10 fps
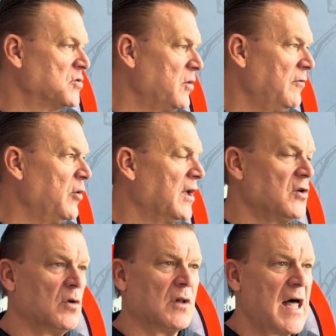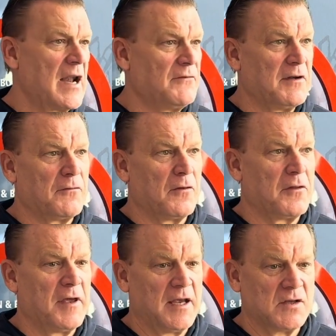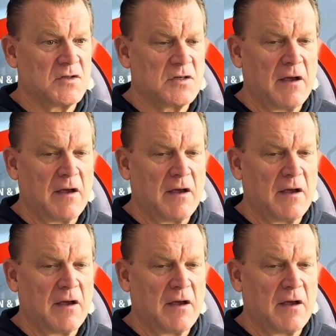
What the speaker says: We can do a lot of different things.